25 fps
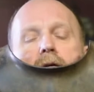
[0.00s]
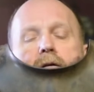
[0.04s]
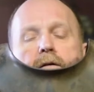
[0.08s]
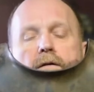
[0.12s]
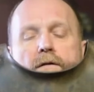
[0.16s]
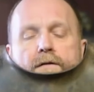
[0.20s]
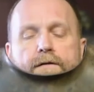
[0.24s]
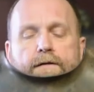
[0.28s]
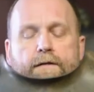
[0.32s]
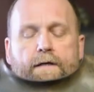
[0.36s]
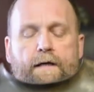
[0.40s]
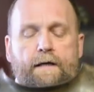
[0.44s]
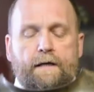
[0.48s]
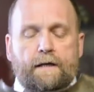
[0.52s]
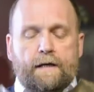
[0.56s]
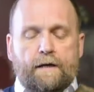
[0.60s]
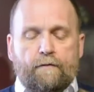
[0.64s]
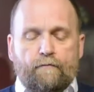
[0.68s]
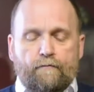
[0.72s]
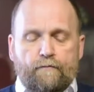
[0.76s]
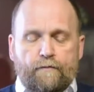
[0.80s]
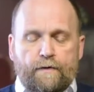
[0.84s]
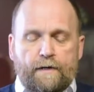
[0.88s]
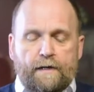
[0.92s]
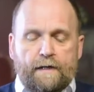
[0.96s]
because it
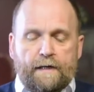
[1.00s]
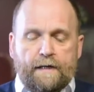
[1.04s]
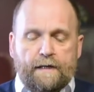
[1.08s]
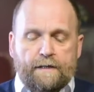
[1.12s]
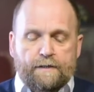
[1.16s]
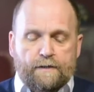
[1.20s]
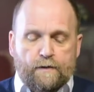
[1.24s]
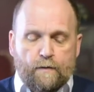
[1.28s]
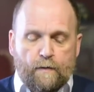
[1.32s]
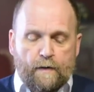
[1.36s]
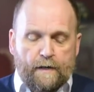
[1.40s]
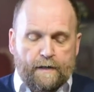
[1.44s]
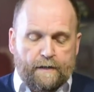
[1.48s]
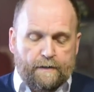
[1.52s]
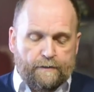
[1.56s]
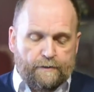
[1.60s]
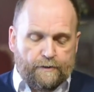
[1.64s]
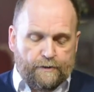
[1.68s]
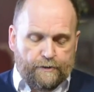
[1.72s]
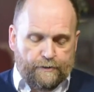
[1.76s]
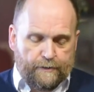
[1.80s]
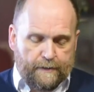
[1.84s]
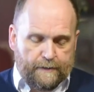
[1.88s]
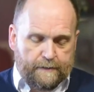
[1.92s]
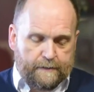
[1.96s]
really is quite
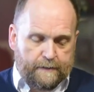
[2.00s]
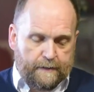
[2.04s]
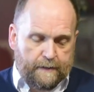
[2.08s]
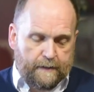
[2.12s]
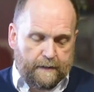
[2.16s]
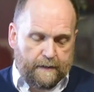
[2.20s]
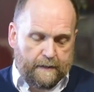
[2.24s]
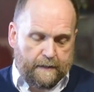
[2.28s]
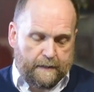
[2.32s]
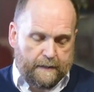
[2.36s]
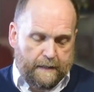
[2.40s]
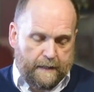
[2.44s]
constricting.